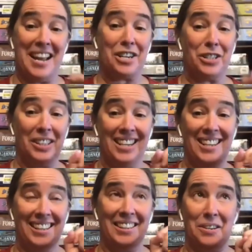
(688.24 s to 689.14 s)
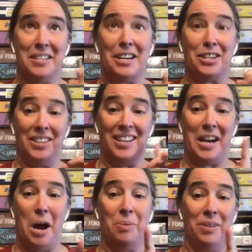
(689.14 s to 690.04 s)
There's actually
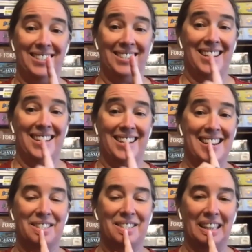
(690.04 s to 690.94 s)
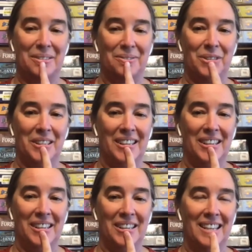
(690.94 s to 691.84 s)
a couple of tests, at
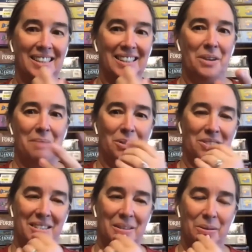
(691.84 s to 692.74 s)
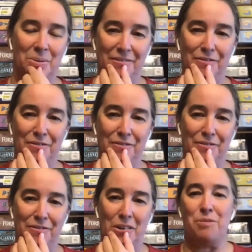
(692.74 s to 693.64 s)
least for the linter I'm used to
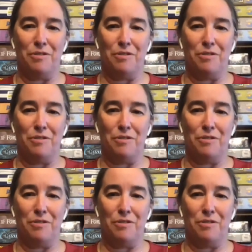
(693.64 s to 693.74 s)
using,